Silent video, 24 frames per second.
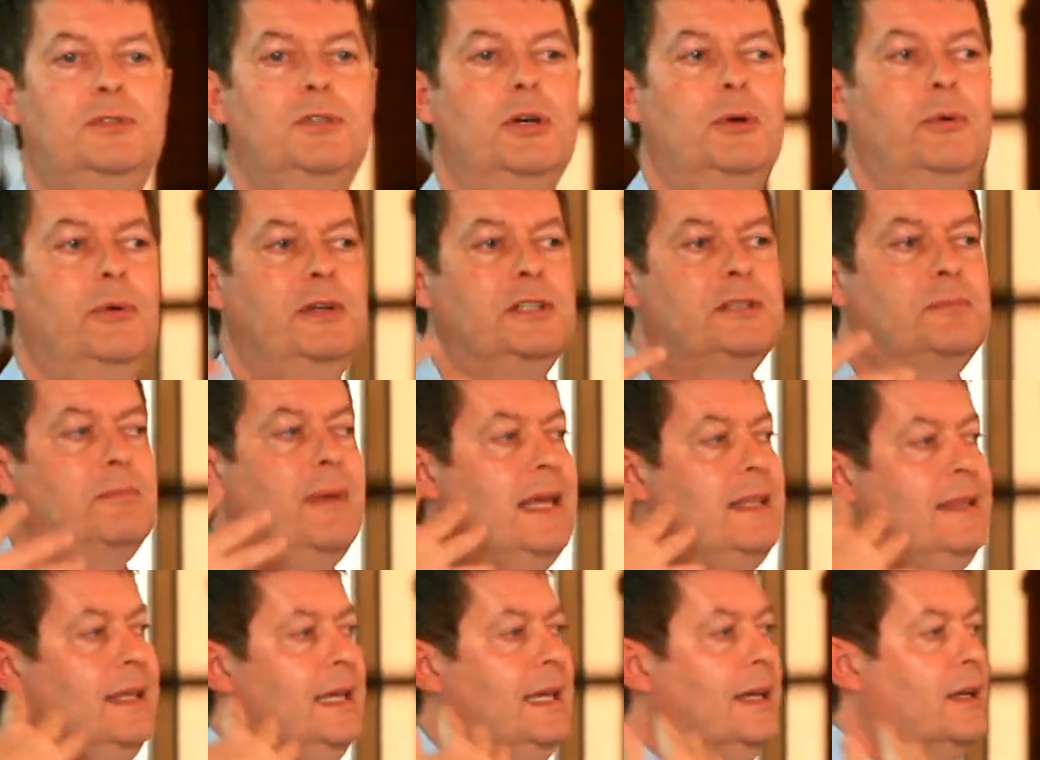do is
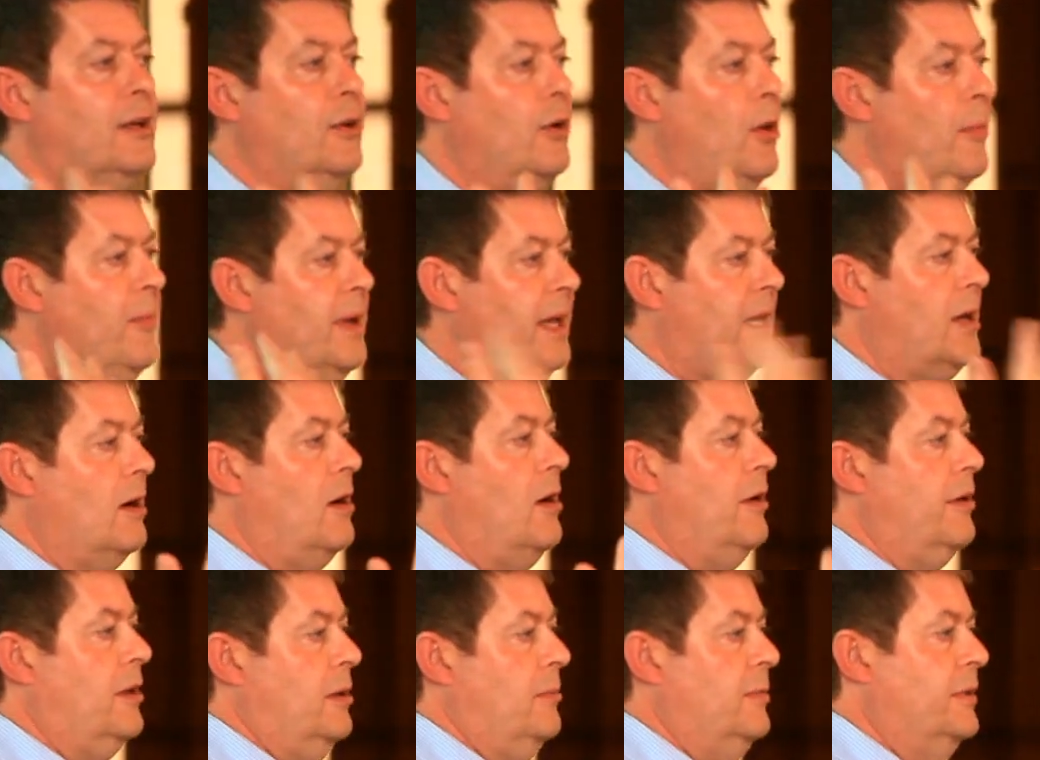make the economic
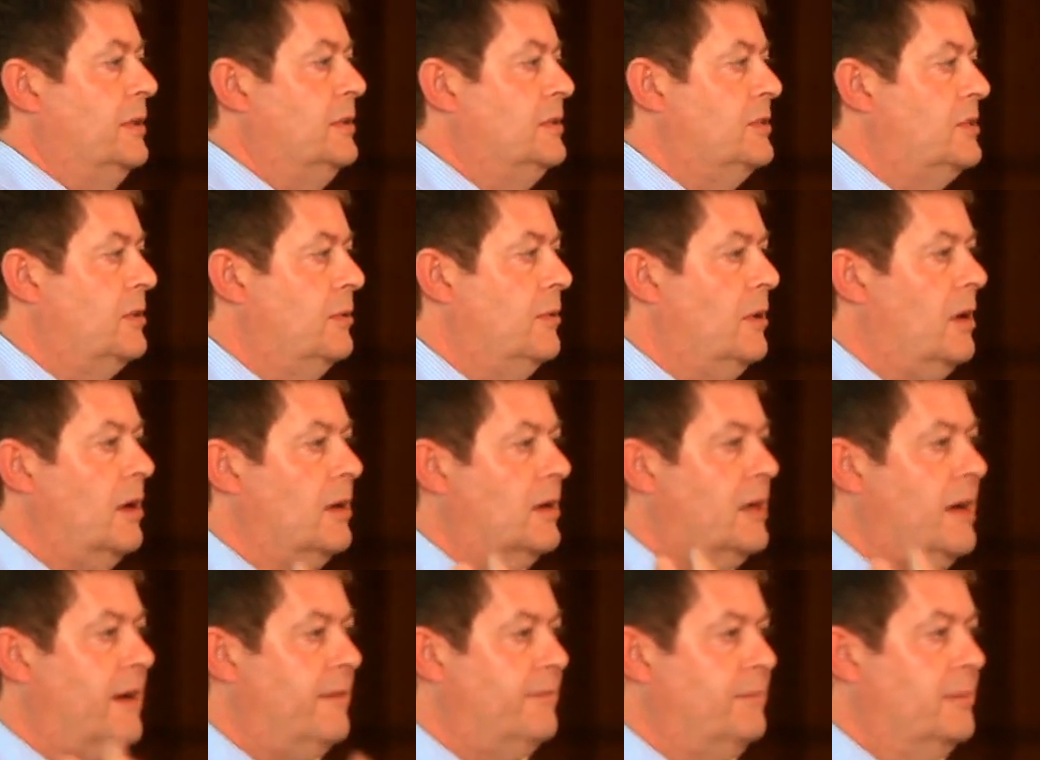argument to
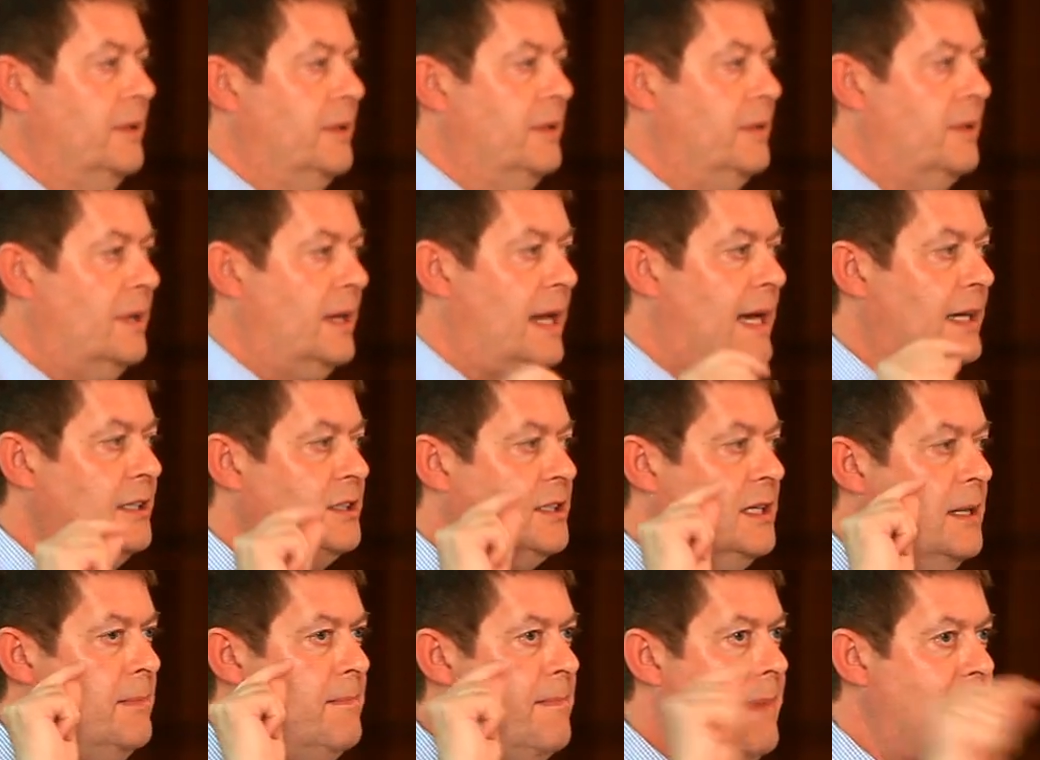our government that
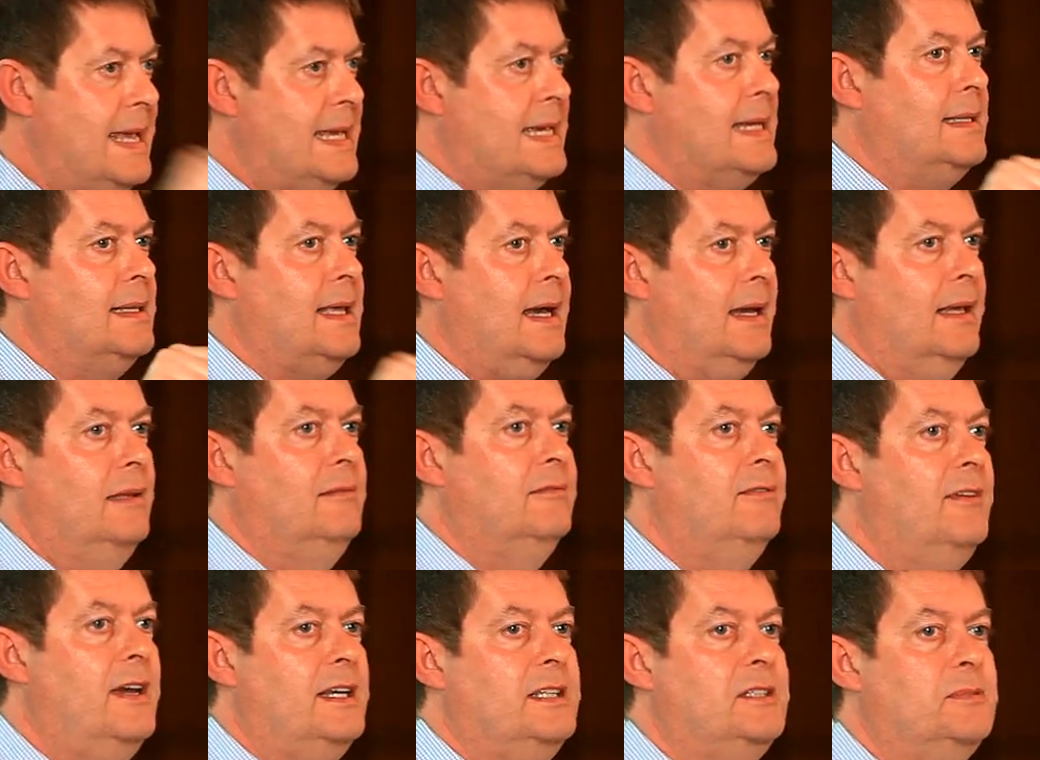actually making that
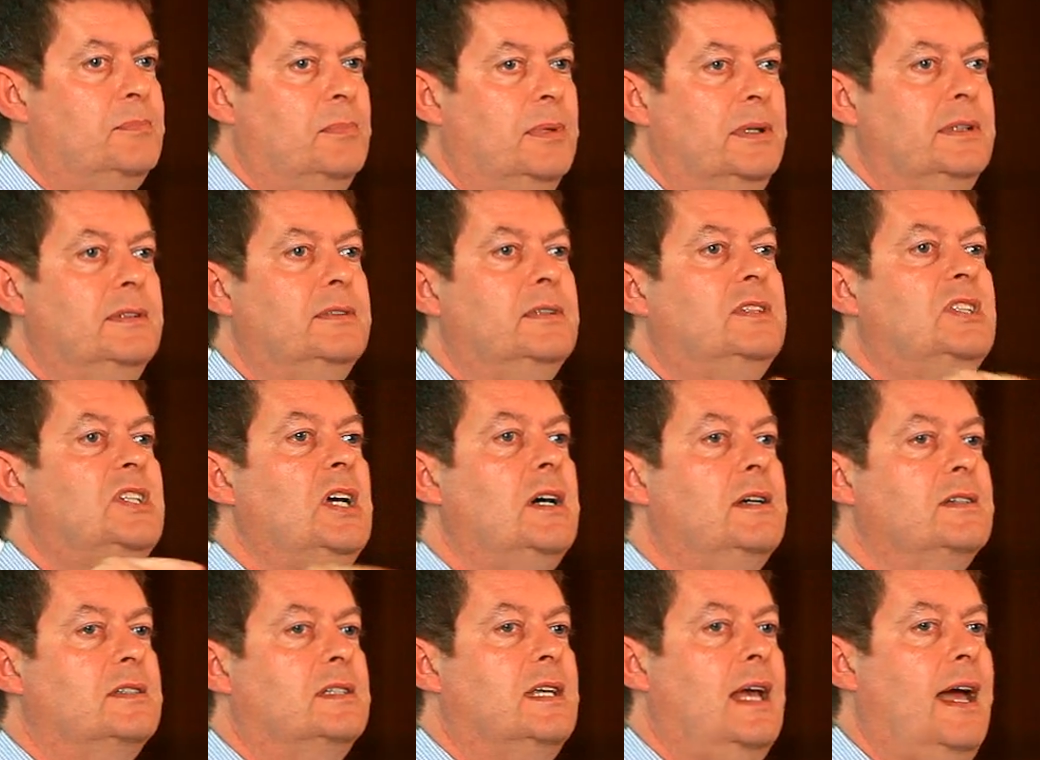investment
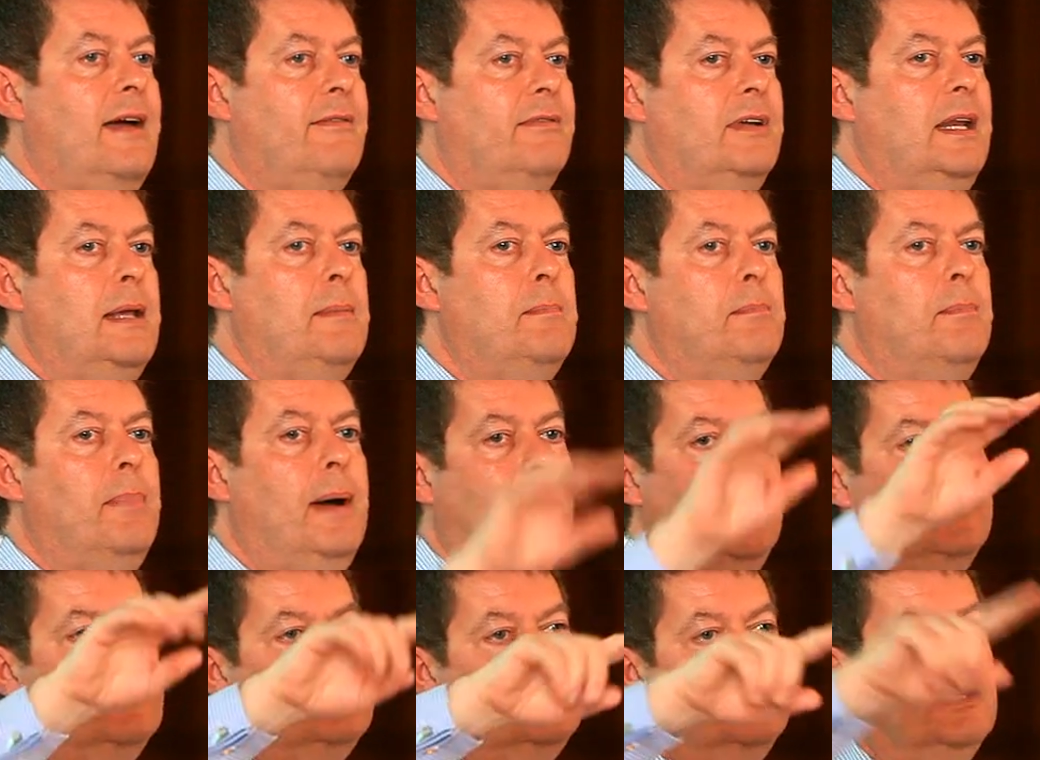does have an
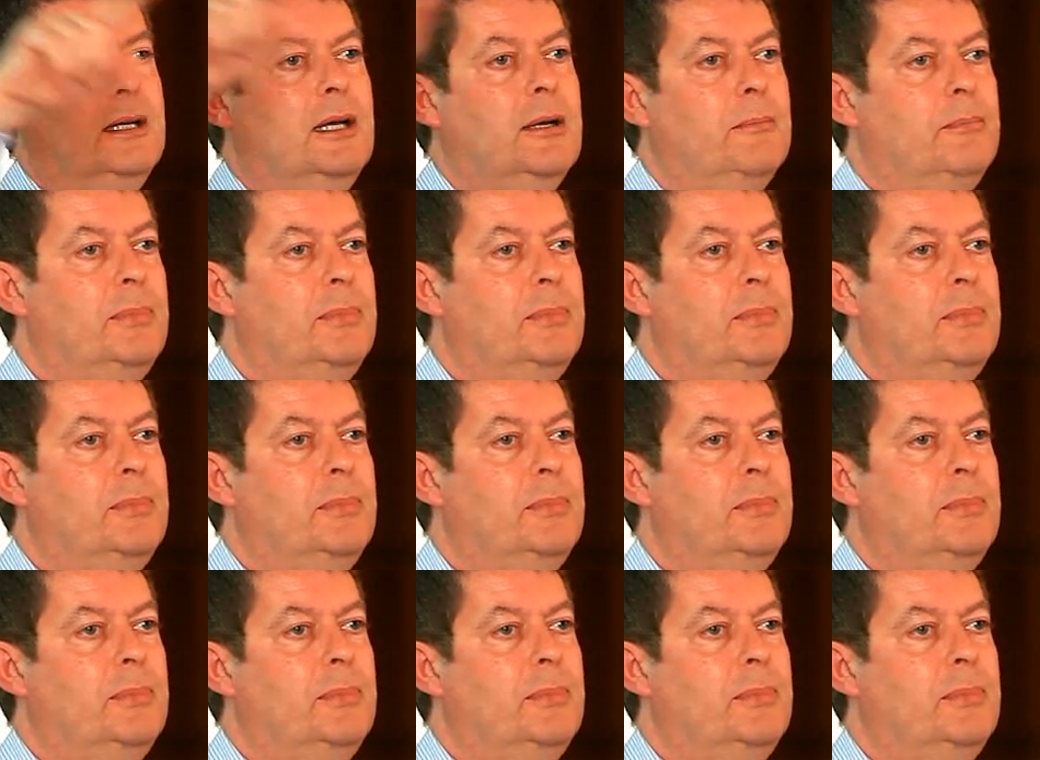impact,